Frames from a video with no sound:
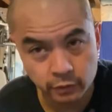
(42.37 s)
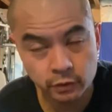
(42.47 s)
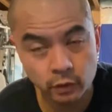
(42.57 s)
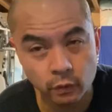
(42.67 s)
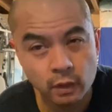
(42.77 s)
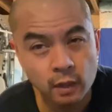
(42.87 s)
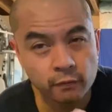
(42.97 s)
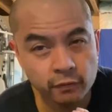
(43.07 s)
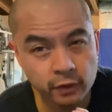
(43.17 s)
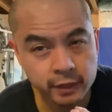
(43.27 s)
So
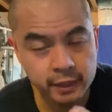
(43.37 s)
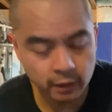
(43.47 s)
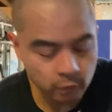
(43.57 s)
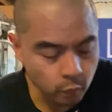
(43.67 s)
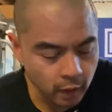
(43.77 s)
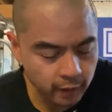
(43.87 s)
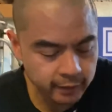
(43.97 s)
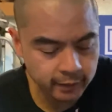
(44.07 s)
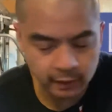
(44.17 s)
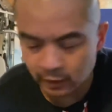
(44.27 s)
for the duck walk,
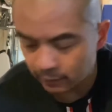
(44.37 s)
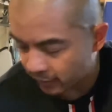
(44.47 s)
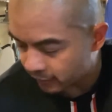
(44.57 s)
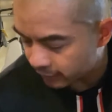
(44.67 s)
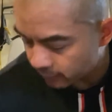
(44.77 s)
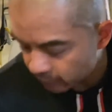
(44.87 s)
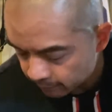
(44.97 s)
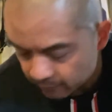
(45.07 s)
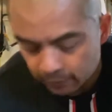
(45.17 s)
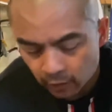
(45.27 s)
um, I think it might
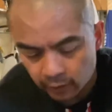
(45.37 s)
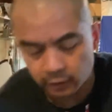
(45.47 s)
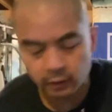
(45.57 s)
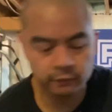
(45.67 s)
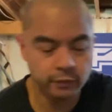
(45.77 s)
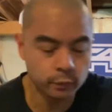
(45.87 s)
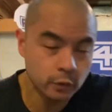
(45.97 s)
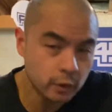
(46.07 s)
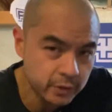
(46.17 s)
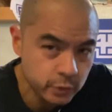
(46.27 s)
be part of the
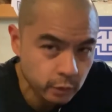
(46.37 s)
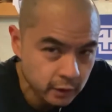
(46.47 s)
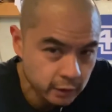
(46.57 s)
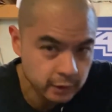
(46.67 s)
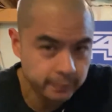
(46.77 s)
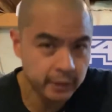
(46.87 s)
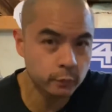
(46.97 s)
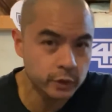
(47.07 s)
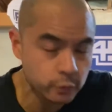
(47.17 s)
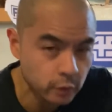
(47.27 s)
Romans workout, depending
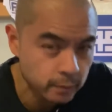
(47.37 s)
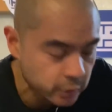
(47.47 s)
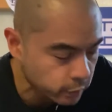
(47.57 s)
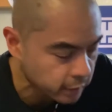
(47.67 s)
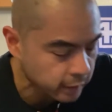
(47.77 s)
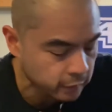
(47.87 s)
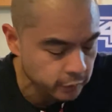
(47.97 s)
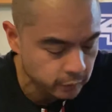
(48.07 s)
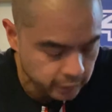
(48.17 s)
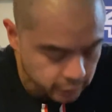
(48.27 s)
which Romans workout
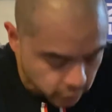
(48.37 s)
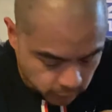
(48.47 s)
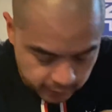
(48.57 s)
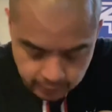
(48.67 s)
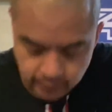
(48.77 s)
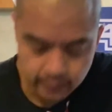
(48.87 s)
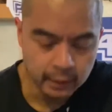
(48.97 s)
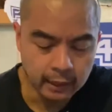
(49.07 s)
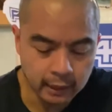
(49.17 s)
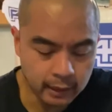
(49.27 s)
you are
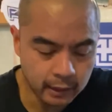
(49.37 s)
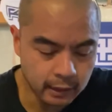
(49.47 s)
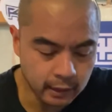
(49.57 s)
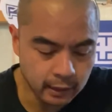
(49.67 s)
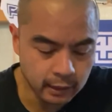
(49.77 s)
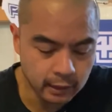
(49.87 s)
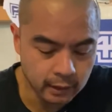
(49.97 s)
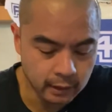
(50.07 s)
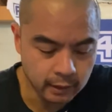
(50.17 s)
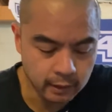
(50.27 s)
doing.
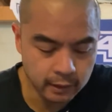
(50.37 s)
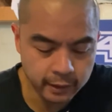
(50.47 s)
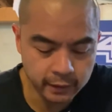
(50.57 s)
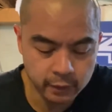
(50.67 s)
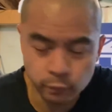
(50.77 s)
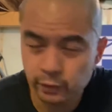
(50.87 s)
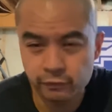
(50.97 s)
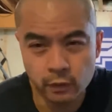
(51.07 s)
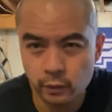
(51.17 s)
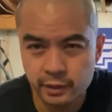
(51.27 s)
Uh, and then we've
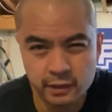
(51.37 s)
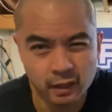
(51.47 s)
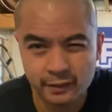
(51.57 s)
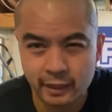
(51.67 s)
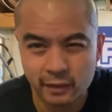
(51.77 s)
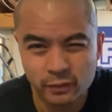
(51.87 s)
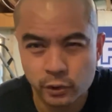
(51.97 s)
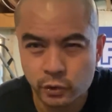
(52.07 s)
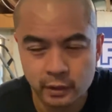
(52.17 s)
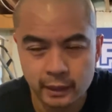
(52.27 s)
always got that
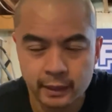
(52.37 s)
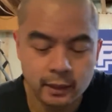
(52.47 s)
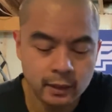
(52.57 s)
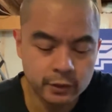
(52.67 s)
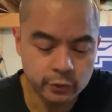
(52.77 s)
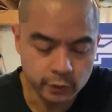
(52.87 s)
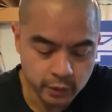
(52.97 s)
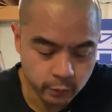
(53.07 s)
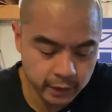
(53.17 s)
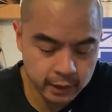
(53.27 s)
usually during
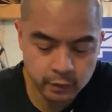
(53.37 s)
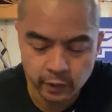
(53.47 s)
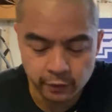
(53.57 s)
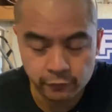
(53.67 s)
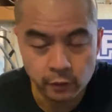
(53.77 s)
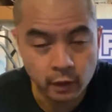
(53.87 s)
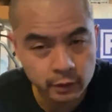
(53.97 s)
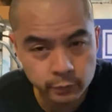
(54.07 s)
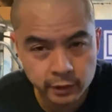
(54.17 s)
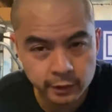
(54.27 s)
the week, whether for
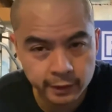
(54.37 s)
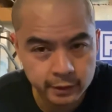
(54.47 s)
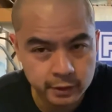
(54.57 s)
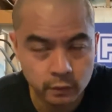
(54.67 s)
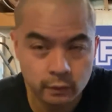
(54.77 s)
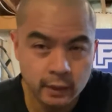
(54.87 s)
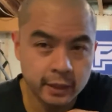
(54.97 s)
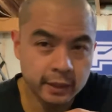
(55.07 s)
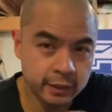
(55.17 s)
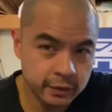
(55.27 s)
Hollywood or not. So
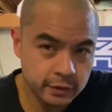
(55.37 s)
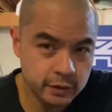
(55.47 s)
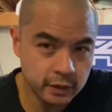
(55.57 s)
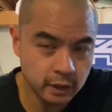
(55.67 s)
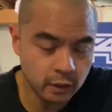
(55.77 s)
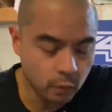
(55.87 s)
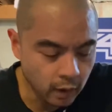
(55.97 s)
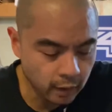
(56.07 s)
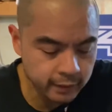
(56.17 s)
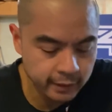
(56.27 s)
here's the duck
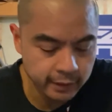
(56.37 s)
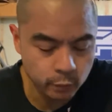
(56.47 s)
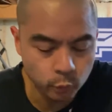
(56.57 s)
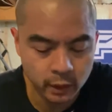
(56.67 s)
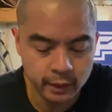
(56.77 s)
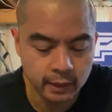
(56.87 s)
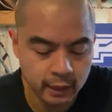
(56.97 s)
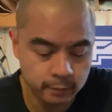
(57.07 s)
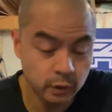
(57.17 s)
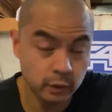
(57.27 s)
walk and what
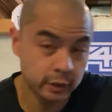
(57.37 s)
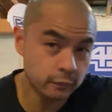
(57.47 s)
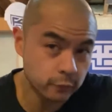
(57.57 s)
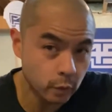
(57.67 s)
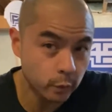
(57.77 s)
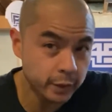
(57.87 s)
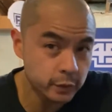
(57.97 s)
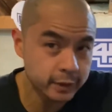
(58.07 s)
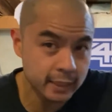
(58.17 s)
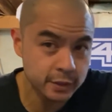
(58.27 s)
I'm looking for when
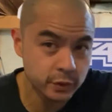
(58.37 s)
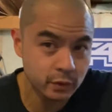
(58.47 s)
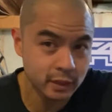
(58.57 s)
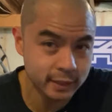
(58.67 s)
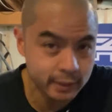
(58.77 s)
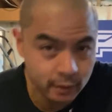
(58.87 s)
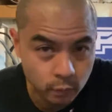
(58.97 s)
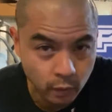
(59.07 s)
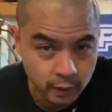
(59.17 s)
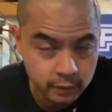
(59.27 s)
you guys do the duck
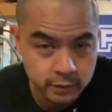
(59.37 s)
walk.